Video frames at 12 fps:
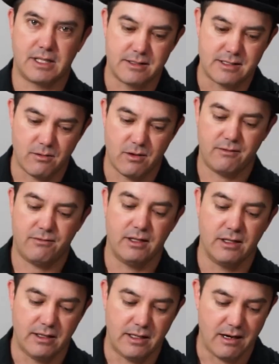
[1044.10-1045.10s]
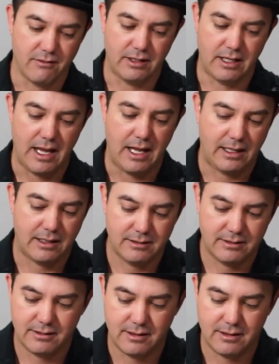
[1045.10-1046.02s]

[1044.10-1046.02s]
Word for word: because they want to feel it every day.